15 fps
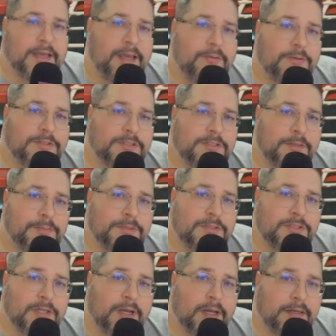what's up? It's
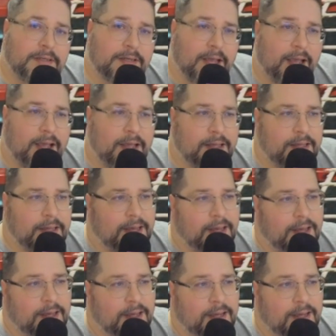John.
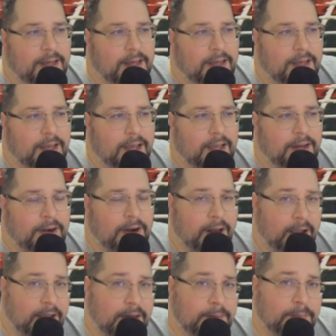You're
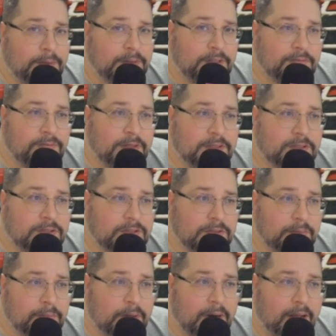not going to believe this,
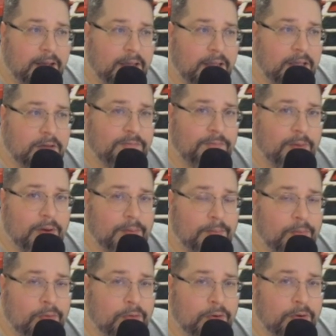but I have bought
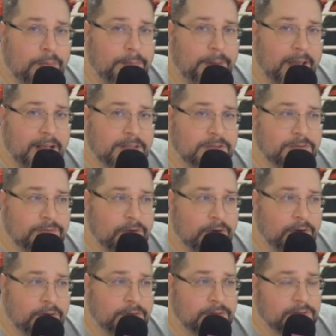more packs of
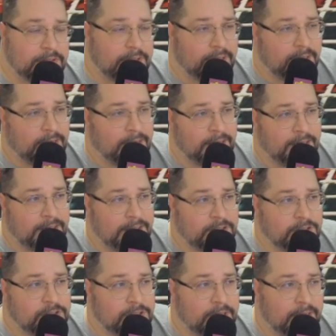cards and I
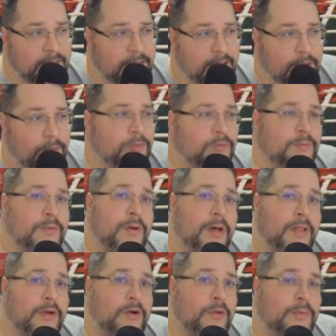need you to hang out with me while
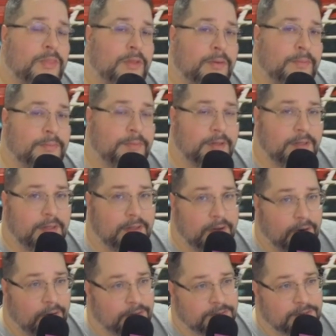I open them,
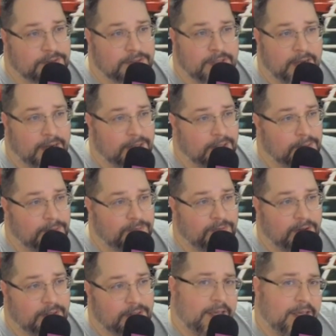or else it's not going to be
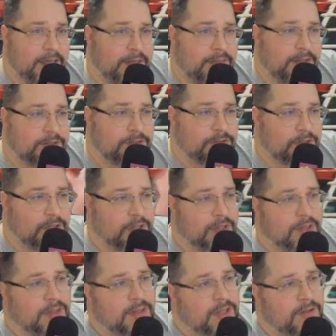fun. In this
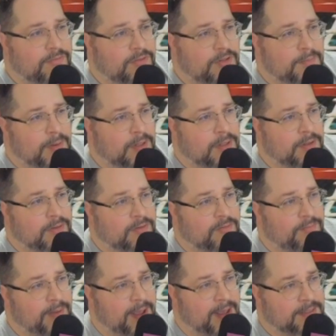lovely bundle of
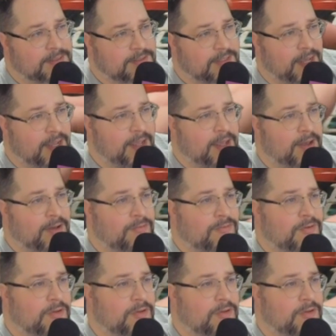packs, I have